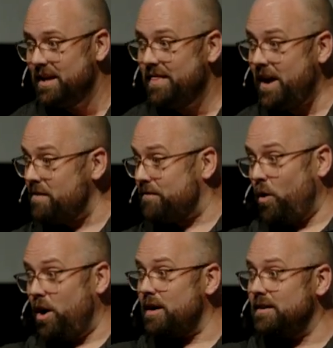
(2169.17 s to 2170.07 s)

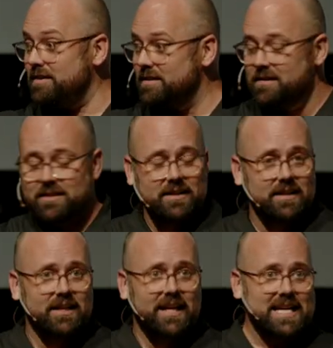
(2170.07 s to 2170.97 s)
Therefore,
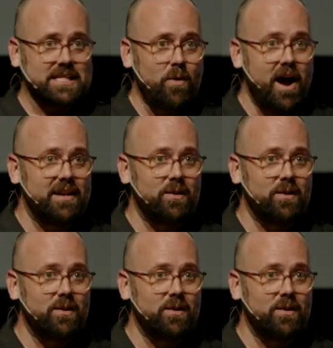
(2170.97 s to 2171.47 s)
guess what?